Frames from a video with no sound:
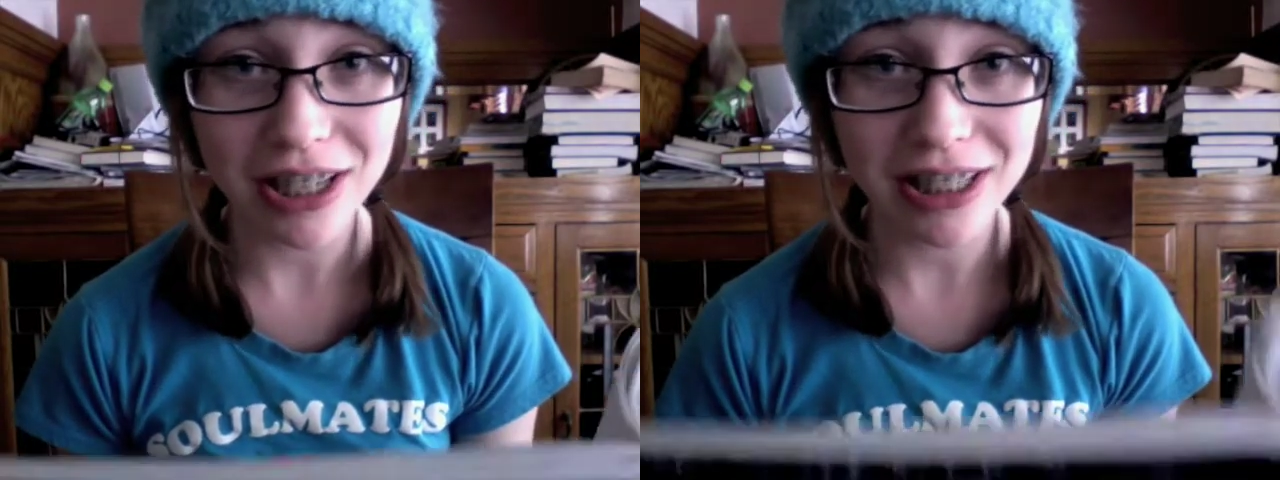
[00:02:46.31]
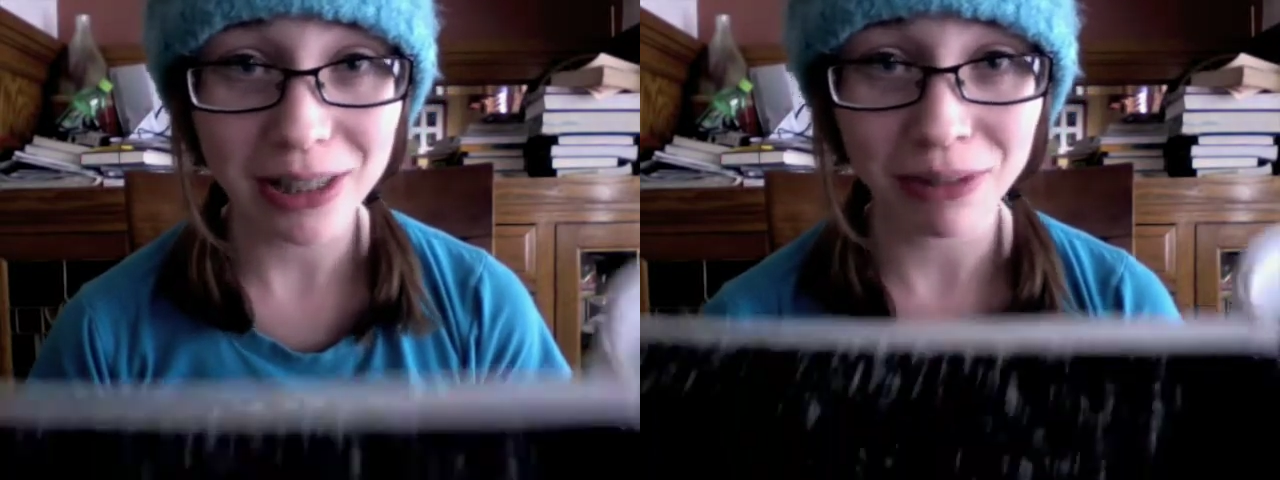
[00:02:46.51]

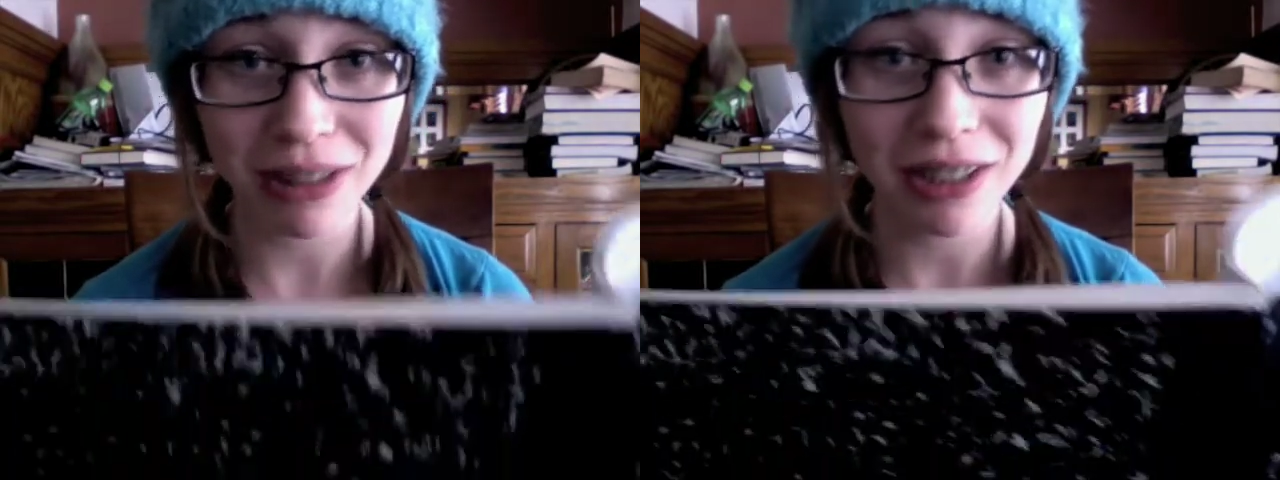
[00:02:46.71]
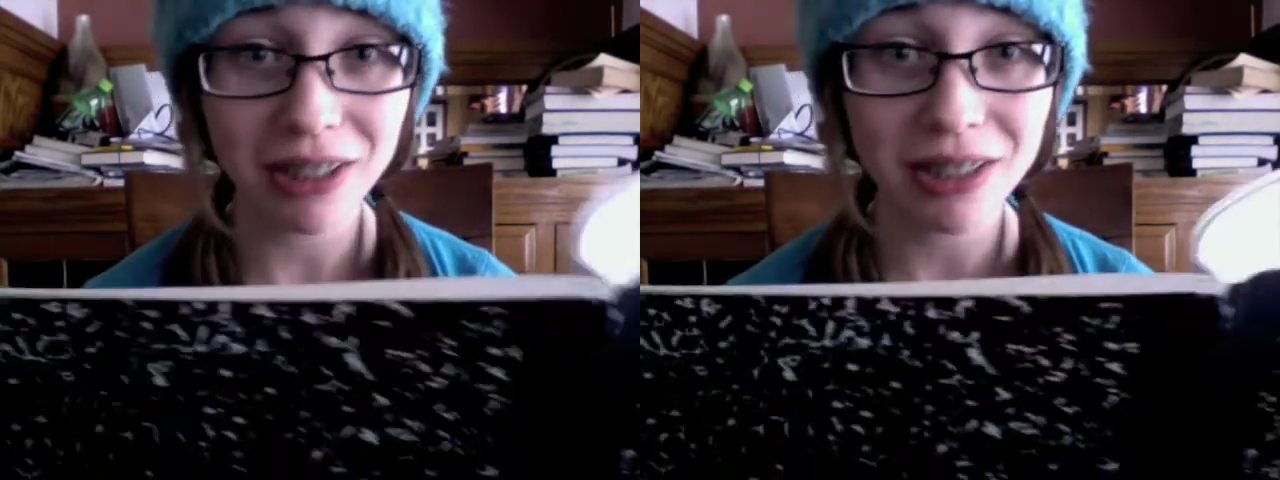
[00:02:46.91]

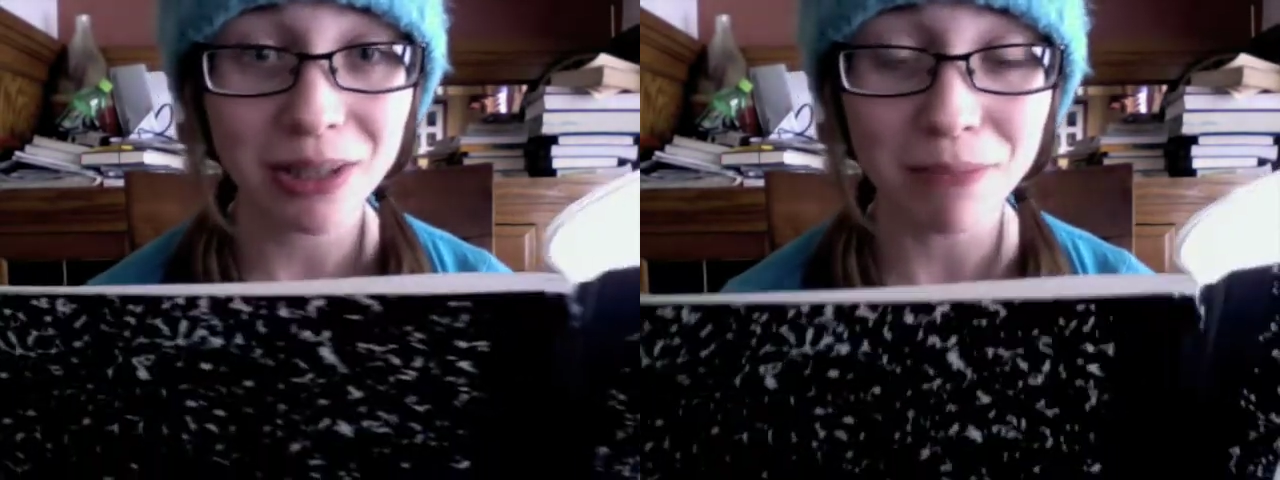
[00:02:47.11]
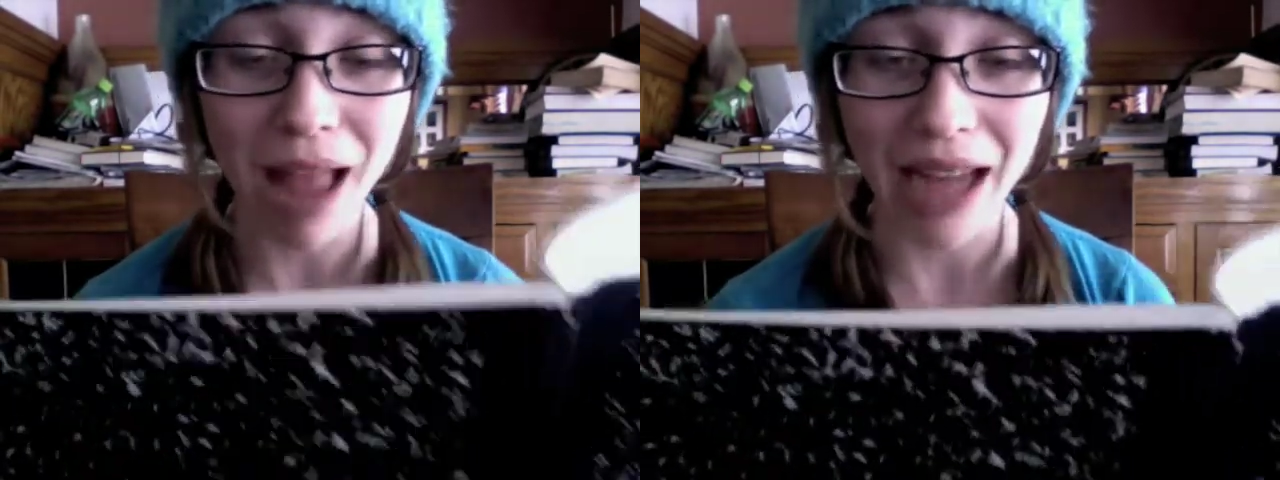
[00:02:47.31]
similar
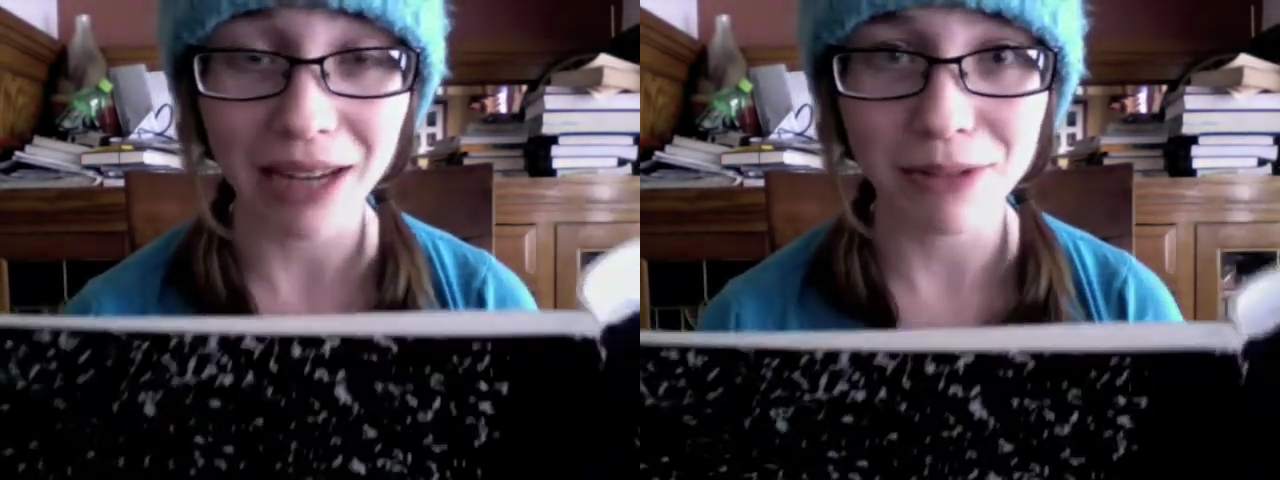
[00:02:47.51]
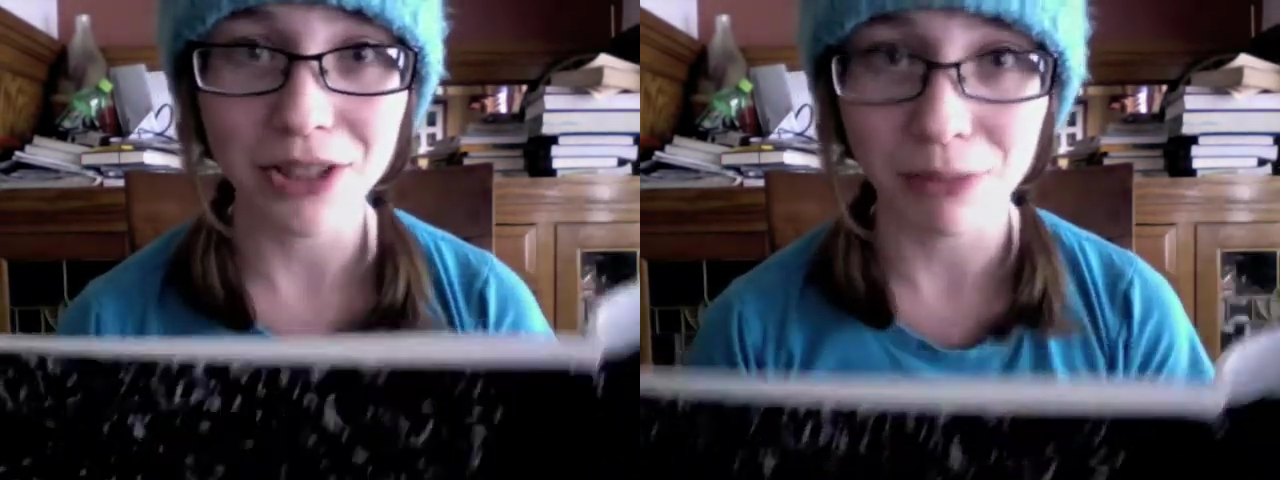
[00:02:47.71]
to
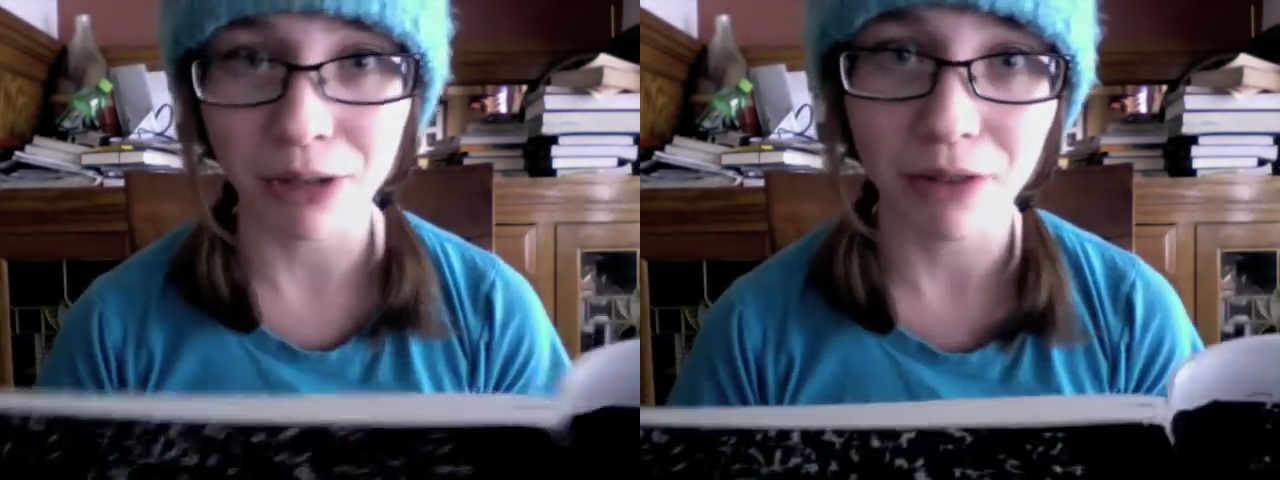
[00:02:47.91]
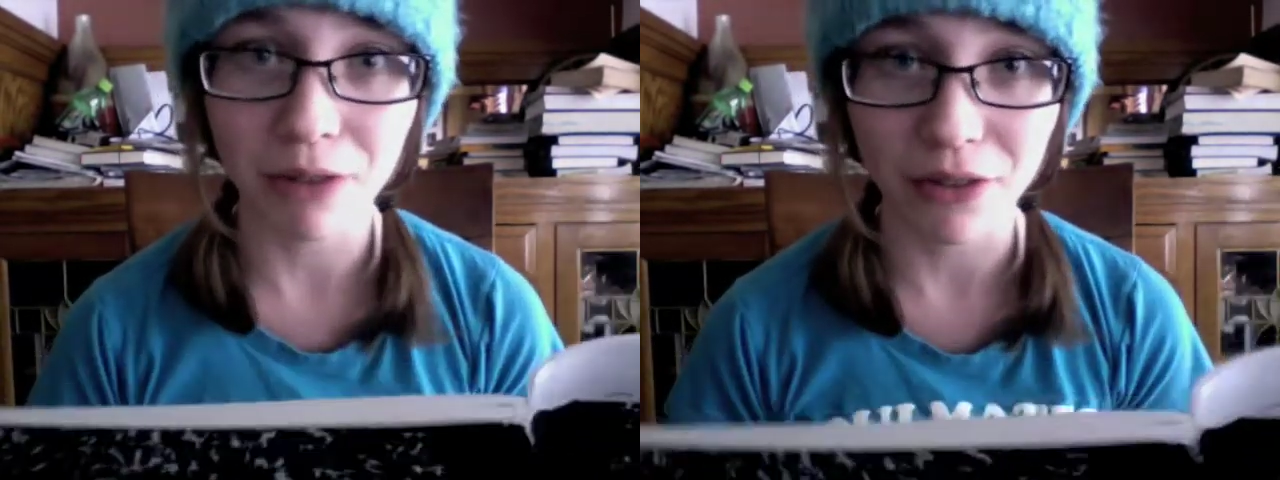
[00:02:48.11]
Maddie, which is
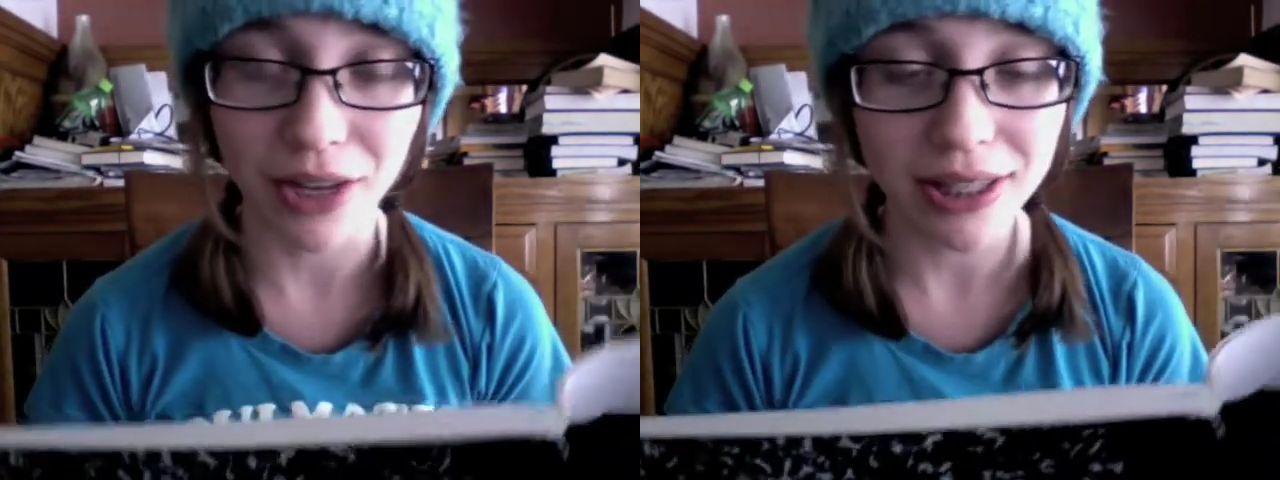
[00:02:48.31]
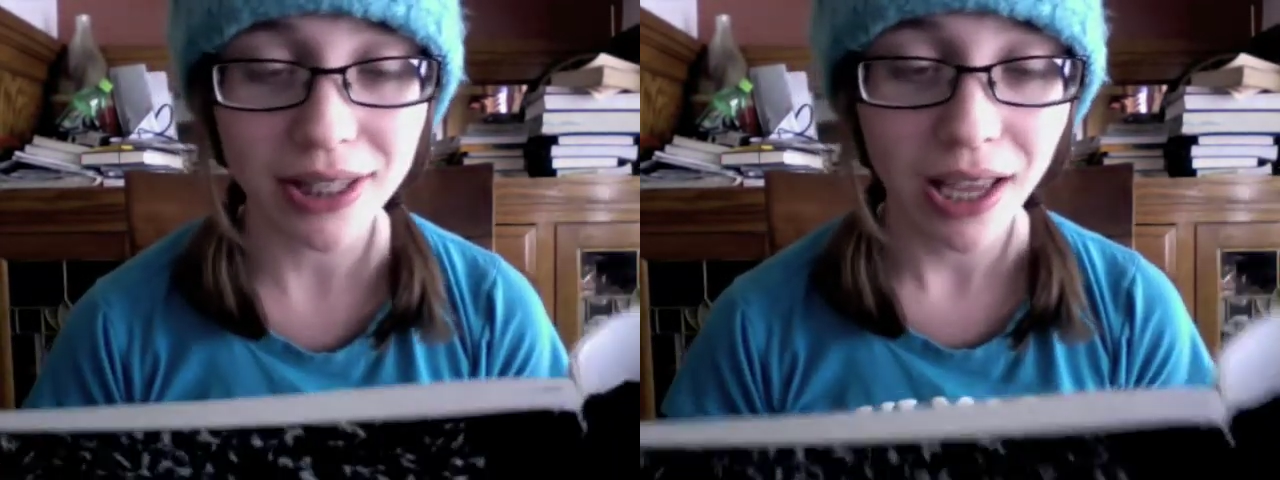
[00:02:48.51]
one of our friends.